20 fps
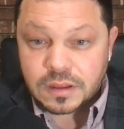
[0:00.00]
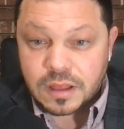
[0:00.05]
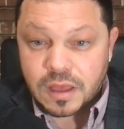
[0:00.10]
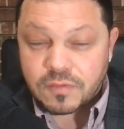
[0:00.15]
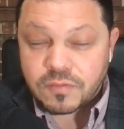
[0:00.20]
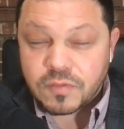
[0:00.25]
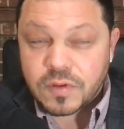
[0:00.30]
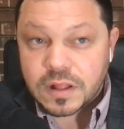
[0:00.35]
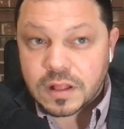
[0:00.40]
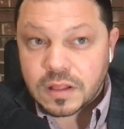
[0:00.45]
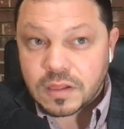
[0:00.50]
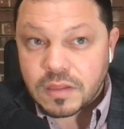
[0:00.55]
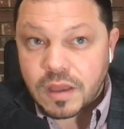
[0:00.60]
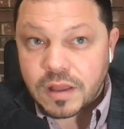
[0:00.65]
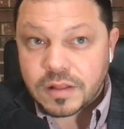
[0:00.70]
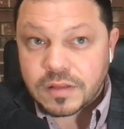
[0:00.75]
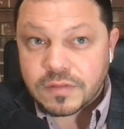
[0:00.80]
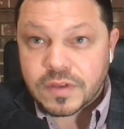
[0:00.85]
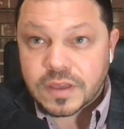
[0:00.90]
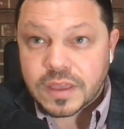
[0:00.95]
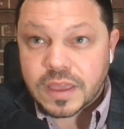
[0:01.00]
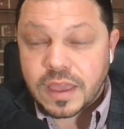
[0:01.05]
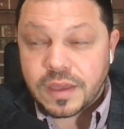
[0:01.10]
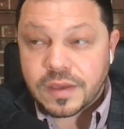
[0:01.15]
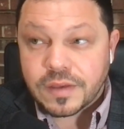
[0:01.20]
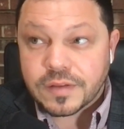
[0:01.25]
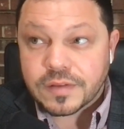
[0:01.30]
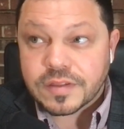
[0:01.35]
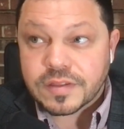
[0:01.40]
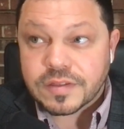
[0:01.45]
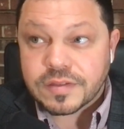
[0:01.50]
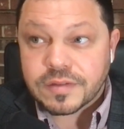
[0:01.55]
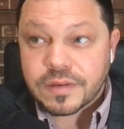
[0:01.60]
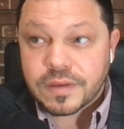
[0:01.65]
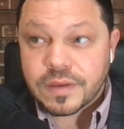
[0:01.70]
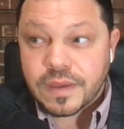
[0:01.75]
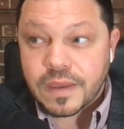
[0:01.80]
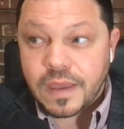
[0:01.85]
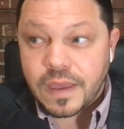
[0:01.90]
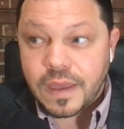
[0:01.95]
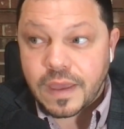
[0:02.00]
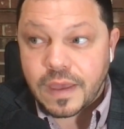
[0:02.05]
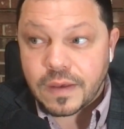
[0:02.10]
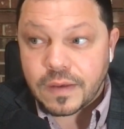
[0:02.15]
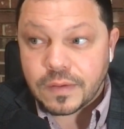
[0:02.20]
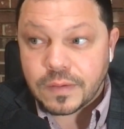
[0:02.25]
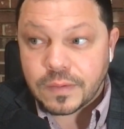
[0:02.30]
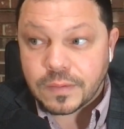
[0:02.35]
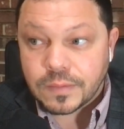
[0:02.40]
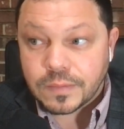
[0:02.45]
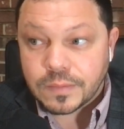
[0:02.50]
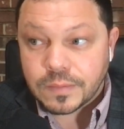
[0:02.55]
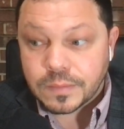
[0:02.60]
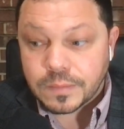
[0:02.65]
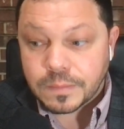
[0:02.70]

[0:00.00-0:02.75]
I've read a lot of accounts how